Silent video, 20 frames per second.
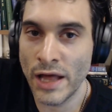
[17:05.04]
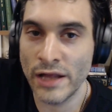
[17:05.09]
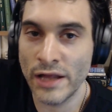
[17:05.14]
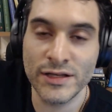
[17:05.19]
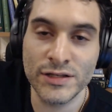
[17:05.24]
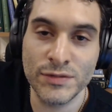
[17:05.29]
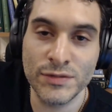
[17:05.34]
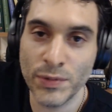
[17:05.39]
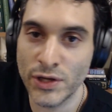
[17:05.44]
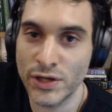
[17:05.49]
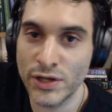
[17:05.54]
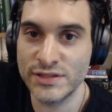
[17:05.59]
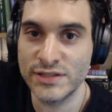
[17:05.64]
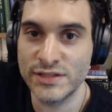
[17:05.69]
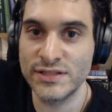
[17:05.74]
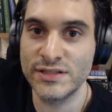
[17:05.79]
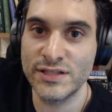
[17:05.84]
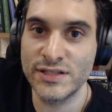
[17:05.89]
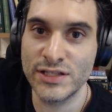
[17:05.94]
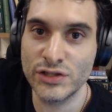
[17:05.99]
and this because
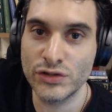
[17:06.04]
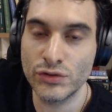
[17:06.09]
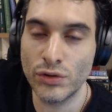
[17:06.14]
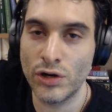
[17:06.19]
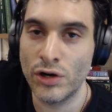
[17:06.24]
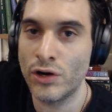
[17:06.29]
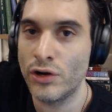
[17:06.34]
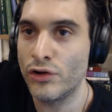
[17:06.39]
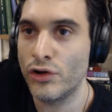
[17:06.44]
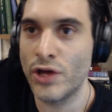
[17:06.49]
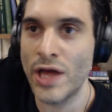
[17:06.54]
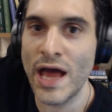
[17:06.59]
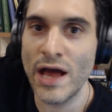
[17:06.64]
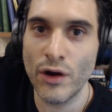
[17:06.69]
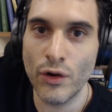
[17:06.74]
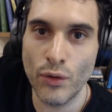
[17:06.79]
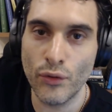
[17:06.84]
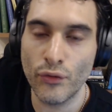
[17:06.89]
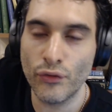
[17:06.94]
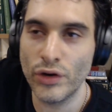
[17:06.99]
this is historical you
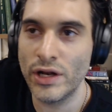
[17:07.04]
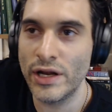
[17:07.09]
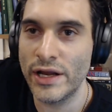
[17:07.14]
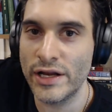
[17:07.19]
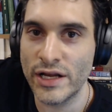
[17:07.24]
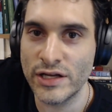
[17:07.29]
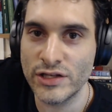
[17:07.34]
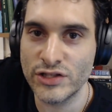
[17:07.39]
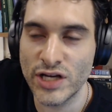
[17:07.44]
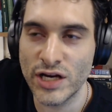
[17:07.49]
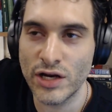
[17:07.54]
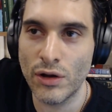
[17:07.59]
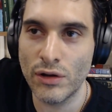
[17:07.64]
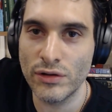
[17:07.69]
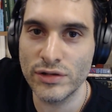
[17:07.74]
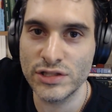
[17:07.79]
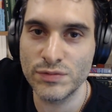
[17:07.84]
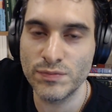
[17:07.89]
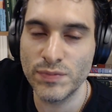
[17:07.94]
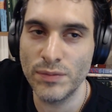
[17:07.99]
can't go really and check
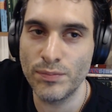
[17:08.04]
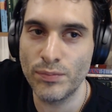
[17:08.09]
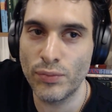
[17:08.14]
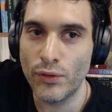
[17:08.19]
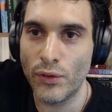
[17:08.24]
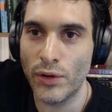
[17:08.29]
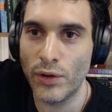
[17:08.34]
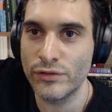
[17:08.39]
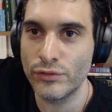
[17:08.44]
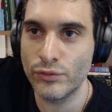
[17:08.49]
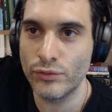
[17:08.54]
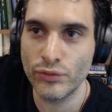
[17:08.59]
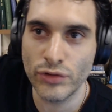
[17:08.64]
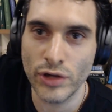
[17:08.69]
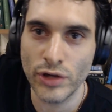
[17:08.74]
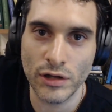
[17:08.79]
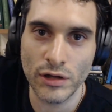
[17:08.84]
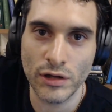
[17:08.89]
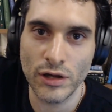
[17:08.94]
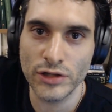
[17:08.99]
all these people and do
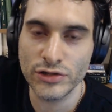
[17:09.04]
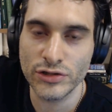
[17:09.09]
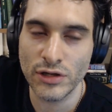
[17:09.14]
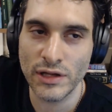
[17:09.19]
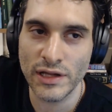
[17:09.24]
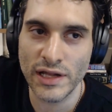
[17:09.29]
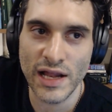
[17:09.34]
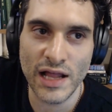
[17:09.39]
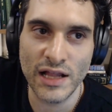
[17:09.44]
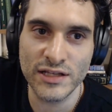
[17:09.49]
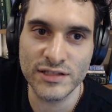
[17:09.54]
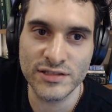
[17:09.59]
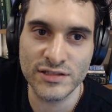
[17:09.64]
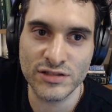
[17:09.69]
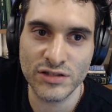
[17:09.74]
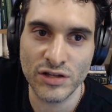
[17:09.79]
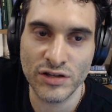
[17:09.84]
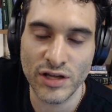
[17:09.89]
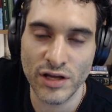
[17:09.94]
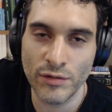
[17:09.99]
psychological
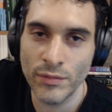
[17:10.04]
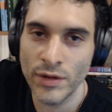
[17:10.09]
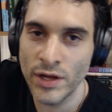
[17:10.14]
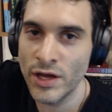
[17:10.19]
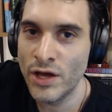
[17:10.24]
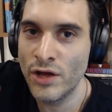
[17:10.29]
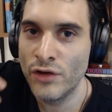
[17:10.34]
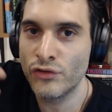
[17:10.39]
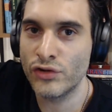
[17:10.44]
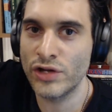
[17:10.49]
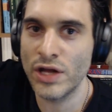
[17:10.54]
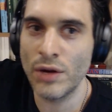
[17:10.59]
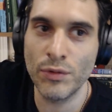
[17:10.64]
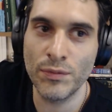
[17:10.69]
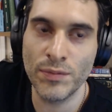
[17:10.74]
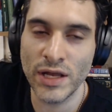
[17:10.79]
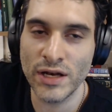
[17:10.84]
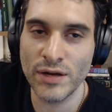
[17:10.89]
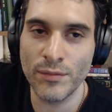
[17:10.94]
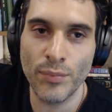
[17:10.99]
analysis on them so that
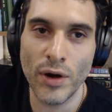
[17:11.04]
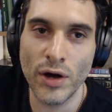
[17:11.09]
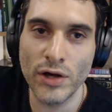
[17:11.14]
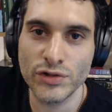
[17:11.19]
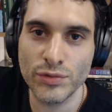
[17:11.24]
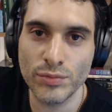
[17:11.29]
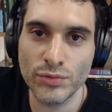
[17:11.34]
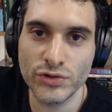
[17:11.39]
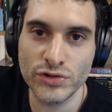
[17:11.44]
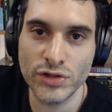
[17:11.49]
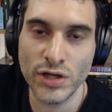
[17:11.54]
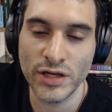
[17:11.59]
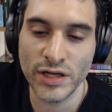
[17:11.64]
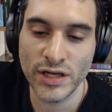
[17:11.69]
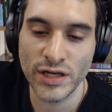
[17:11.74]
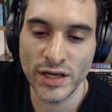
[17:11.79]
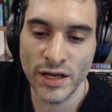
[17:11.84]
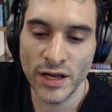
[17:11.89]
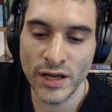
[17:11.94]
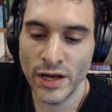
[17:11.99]
would be an impossible
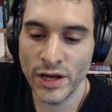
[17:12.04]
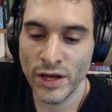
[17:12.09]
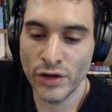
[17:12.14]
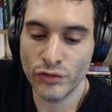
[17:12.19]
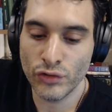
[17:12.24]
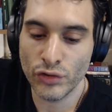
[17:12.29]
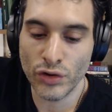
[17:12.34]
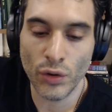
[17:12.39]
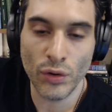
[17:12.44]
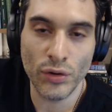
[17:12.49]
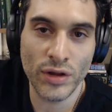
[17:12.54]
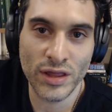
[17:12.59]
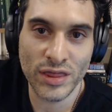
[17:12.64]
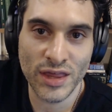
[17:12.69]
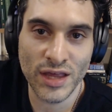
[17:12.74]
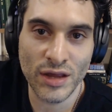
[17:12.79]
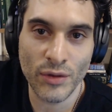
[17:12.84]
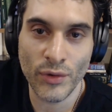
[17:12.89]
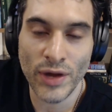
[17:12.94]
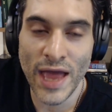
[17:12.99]
study so the only
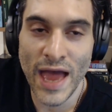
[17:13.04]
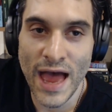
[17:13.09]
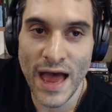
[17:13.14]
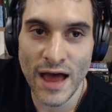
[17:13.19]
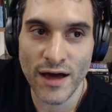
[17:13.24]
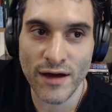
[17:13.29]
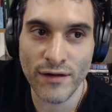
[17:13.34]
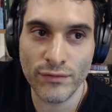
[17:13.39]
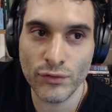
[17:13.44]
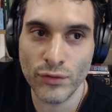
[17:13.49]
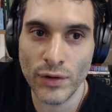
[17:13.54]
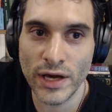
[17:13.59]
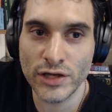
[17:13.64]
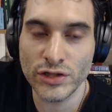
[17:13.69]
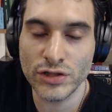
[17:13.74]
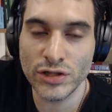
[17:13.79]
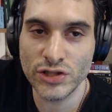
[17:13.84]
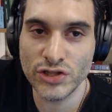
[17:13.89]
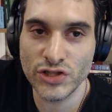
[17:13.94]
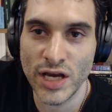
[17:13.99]
thing we have to
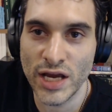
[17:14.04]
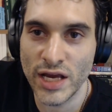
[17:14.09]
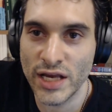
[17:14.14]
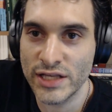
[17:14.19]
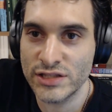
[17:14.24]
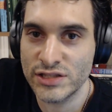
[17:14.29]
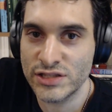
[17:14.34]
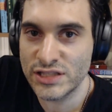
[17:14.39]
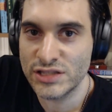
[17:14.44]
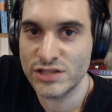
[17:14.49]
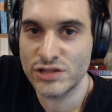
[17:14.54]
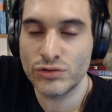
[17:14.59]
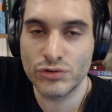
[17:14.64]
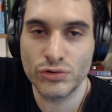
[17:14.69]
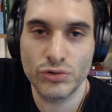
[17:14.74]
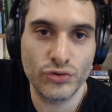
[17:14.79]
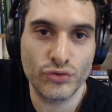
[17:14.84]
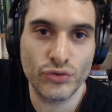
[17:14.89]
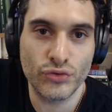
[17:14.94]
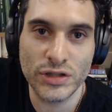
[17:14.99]
actually check is just
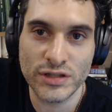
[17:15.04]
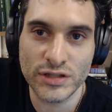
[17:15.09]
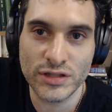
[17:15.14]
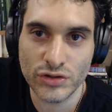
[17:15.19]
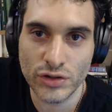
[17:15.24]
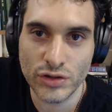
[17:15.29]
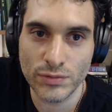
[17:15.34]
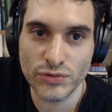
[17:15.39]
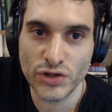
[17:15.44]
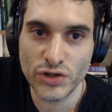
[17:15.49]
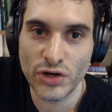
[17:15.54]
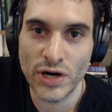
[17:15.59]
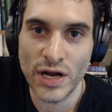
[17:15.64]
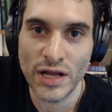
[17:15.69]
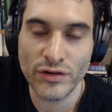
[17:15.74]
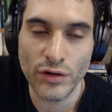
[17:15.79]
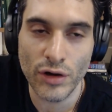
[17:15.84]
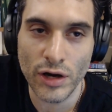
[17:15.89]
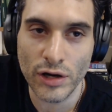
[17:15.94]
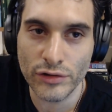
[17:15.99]
to read the scripture
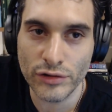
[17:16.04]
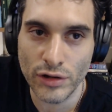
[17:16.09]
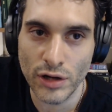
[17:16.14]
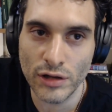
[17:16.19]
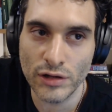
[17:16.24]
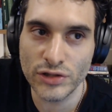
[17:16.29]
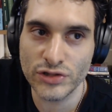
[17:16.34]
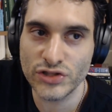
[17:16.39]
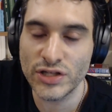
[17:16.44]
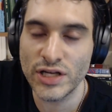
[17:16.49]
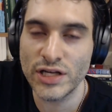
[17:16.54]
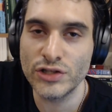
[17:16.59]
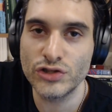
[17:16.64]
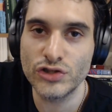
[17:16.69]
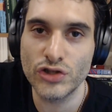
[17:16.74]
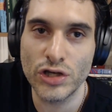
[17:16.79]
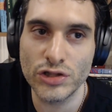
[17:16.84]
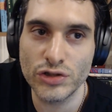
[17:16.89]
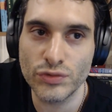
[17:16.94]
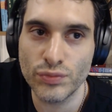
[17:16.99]
and the ideology and
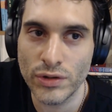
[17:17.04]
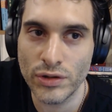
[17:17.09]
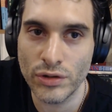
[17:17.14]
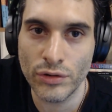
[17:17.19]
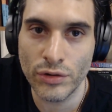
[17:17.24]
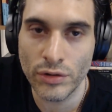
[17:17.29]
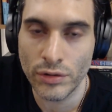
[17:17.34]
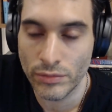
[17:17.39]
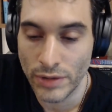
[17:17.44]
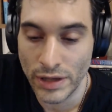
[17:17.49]
judge whether